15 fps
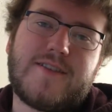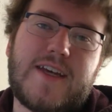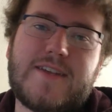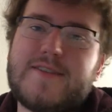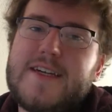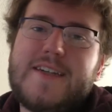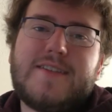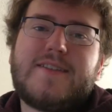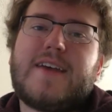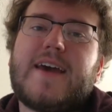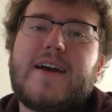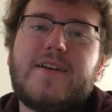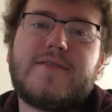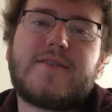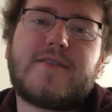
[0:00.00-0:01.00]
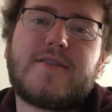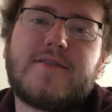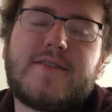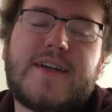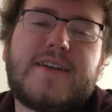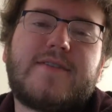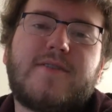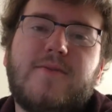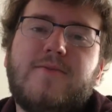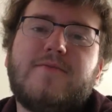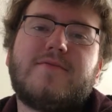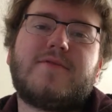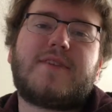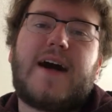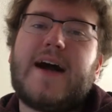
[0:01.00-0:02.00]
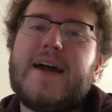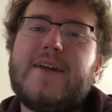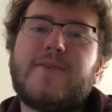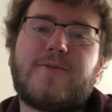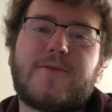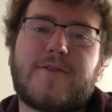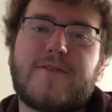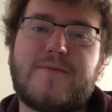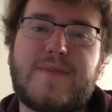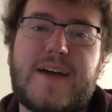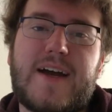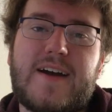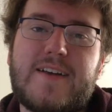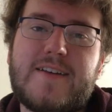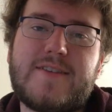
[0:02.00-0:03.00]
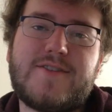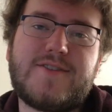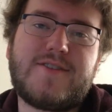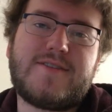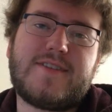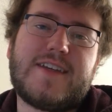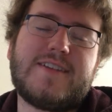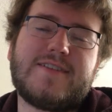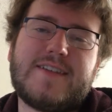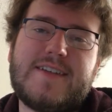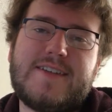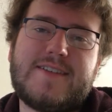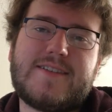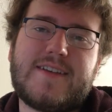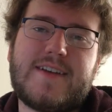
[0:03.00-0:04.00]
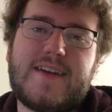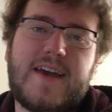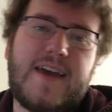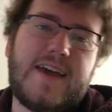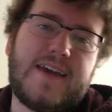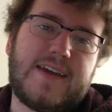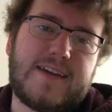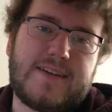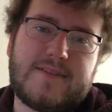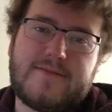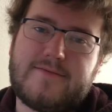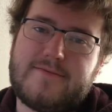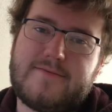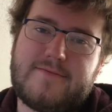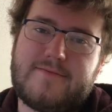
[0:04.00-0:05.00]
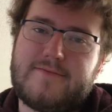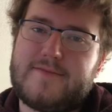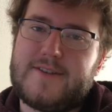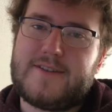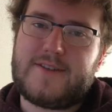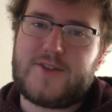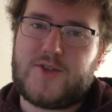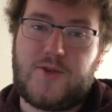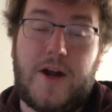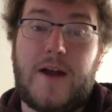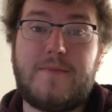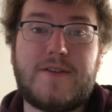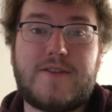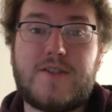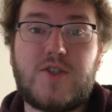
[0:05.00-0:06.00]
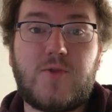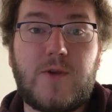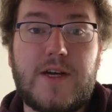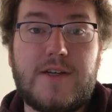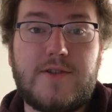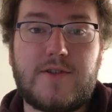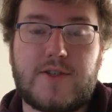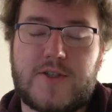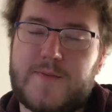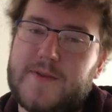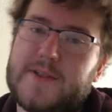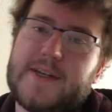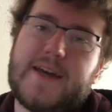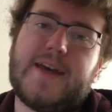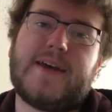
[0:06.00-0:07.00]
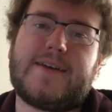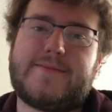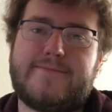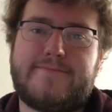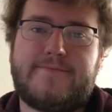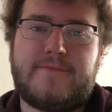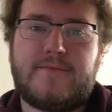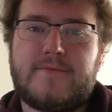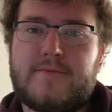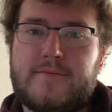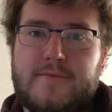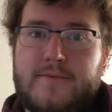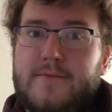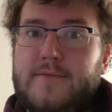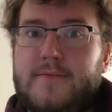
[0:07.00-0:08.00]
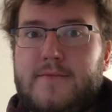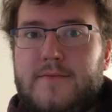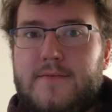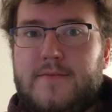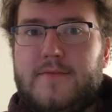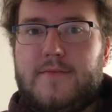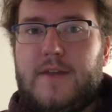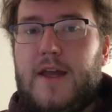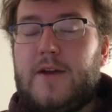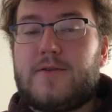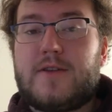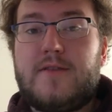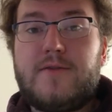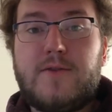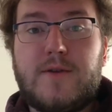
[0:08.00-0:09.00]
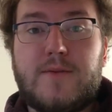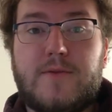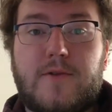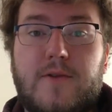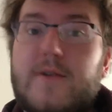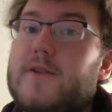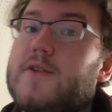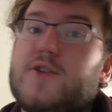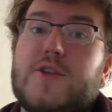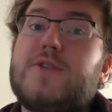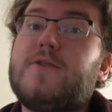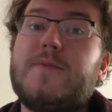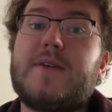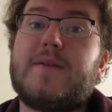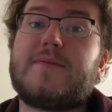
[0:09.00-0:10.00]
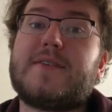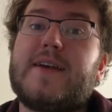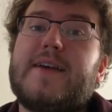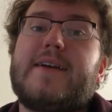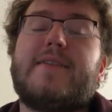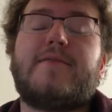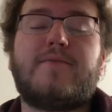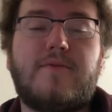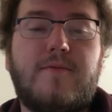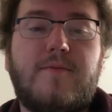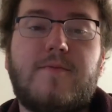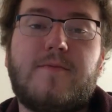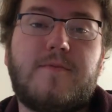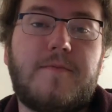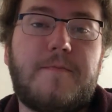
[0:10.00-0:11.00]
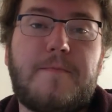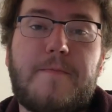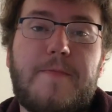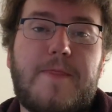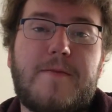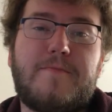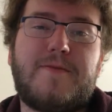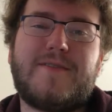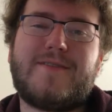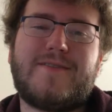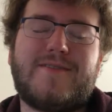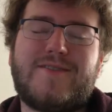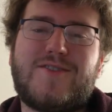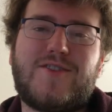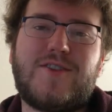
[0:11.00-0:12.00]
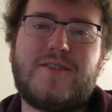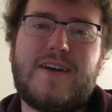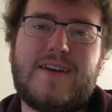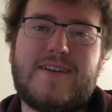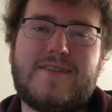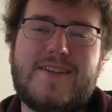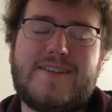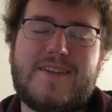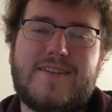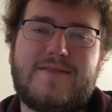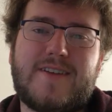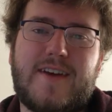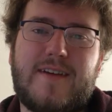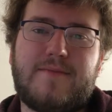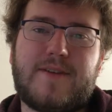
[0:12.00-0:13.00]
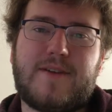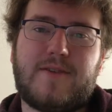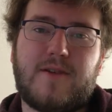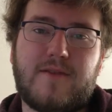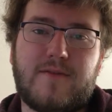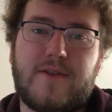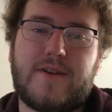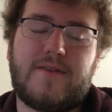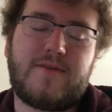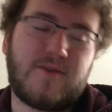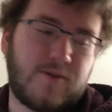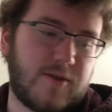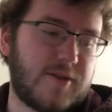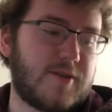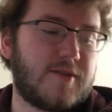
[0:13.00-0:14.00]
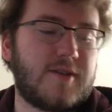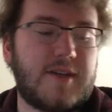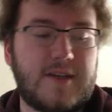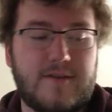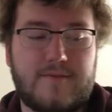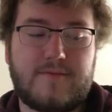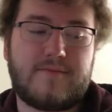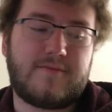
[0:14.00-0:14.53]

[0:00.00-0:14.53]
at least tell her, like, don't lie to her about it. Just at least say, hey, describe the situation. Just be like, hey, I don't love you anymore. She's going to be upset, but she'll at least have time to get over it. Of course, it